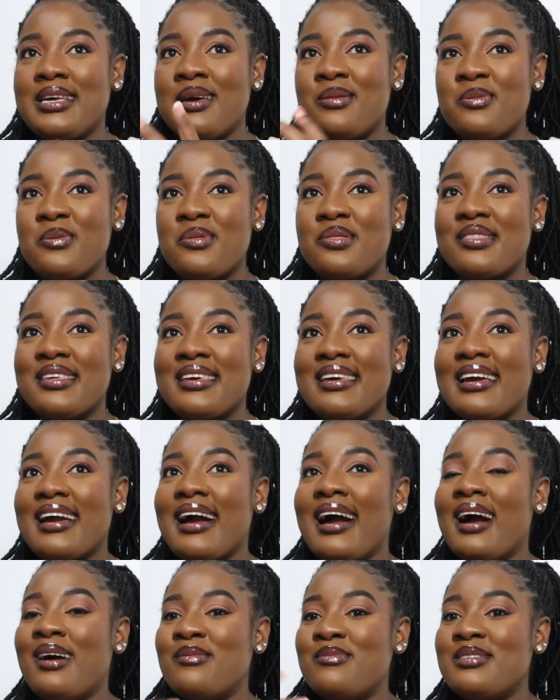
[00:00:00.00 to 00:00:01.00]
I don't think
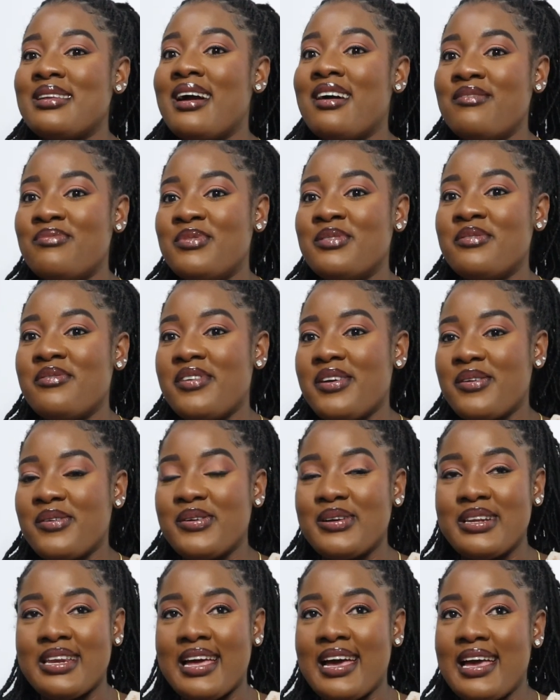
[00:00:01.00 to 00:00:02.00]
I would have been
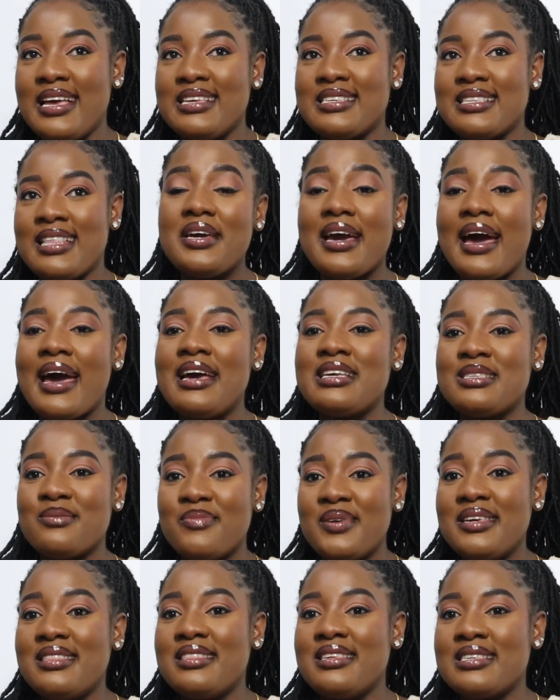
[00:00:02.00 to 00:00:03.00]
recognized. You guys
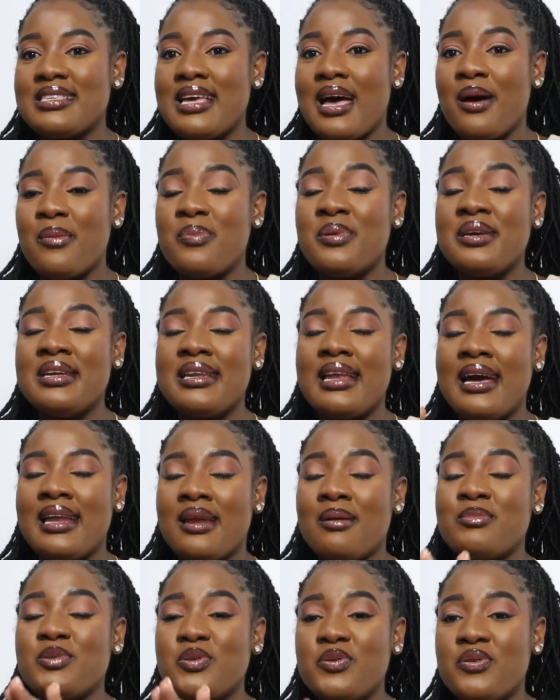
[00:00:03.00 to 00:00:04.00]
made this happen
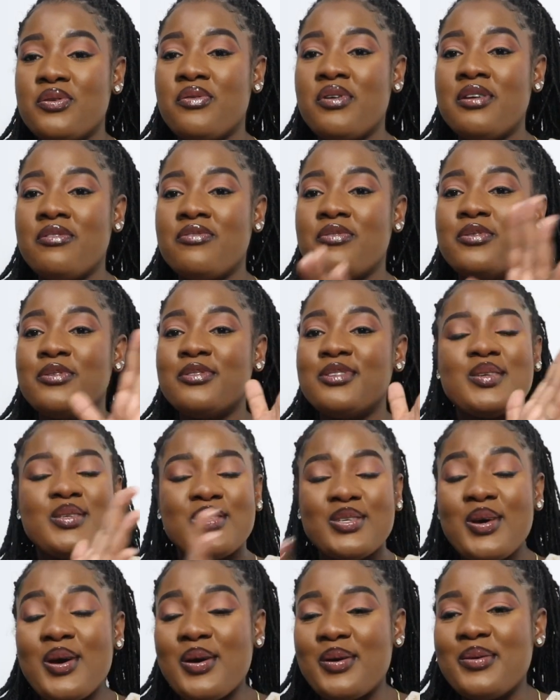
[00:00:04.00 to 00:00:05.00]
and I'm so grateful.
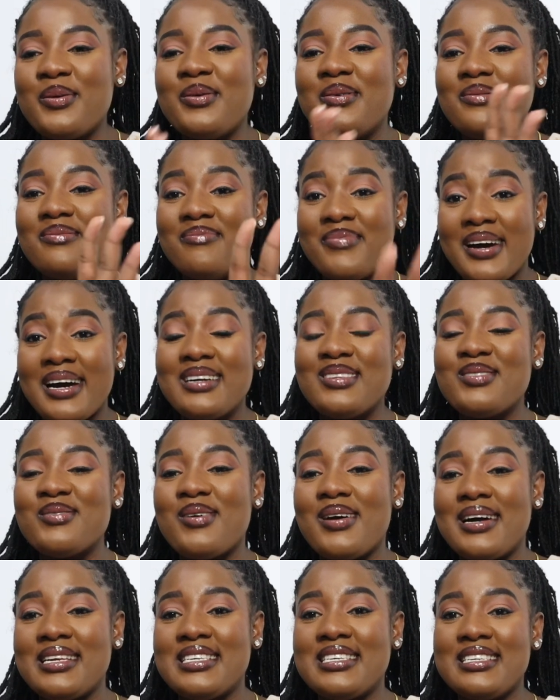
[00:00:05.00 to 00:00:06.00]
So back to
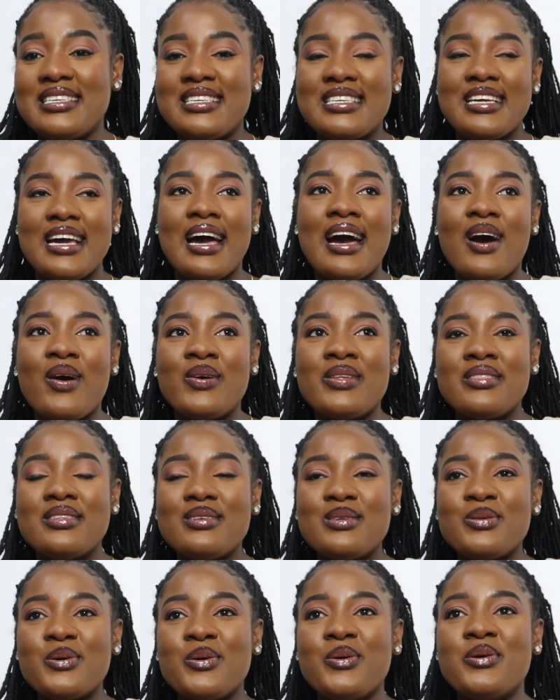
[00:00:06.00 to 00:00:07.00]
our chit chat on
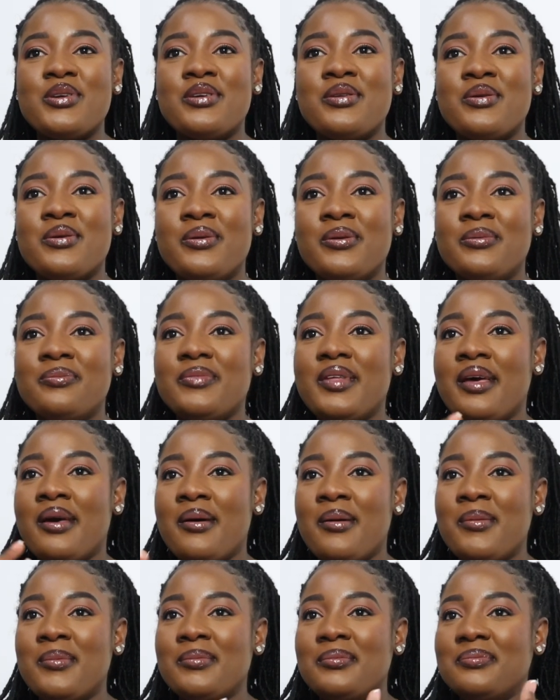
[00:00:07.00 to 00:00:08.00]
this whole, you know,
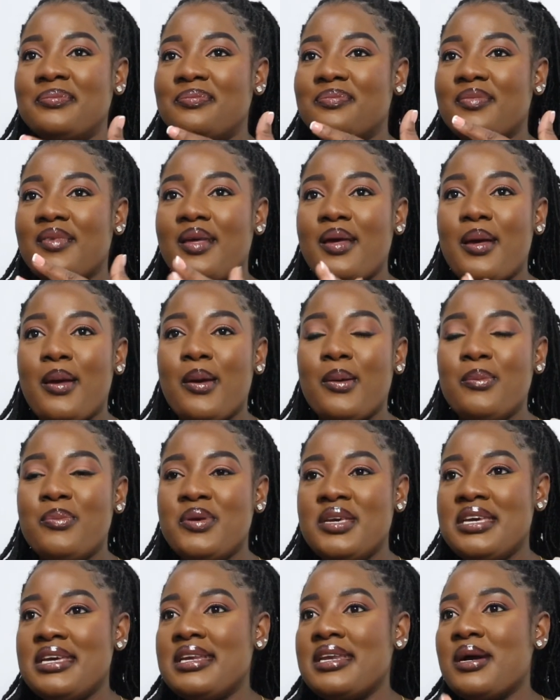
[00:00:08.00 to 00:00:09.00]

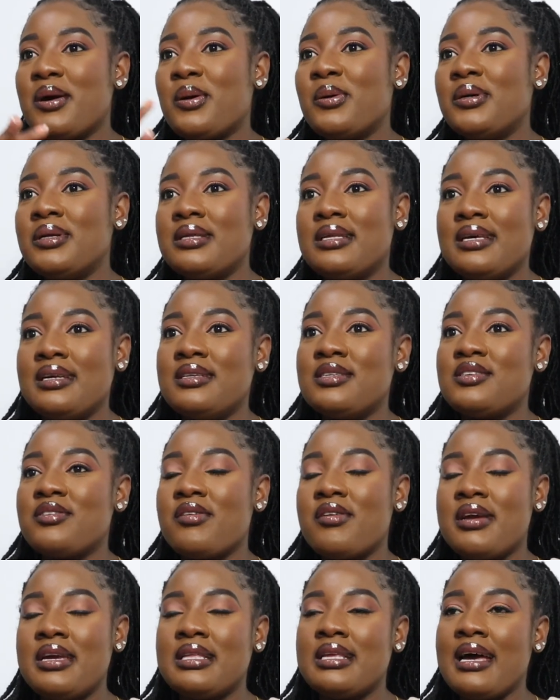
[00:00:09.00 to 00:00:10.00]
being a content
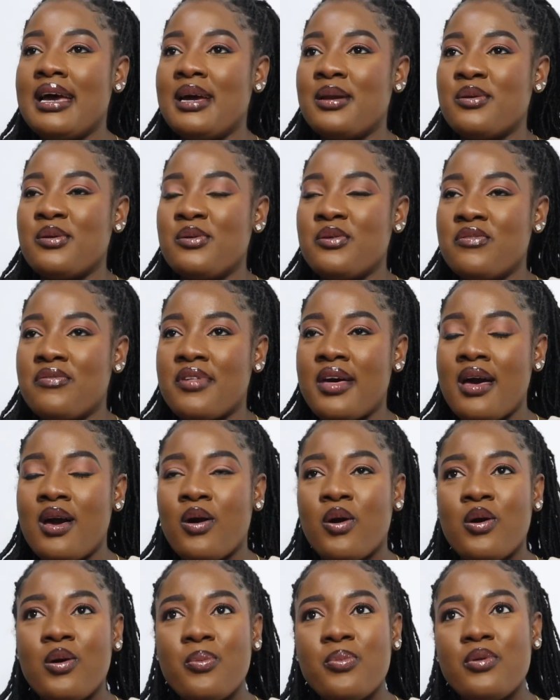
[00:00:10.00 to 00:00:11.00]
creator and all of that.
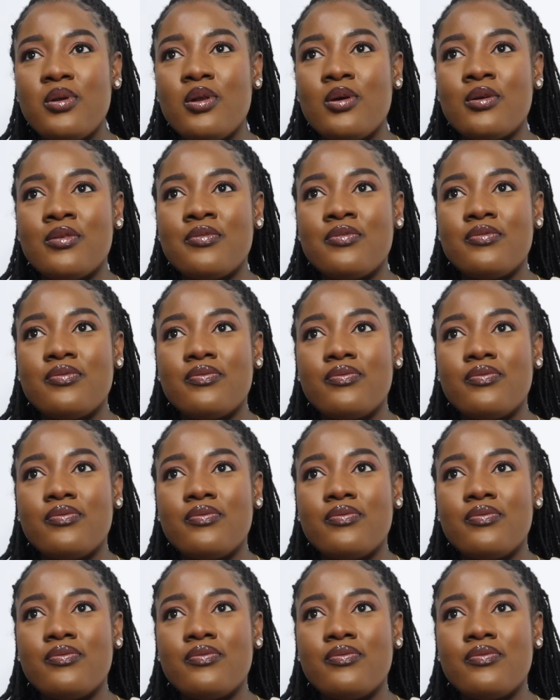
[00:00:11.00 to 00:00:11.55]
A couple of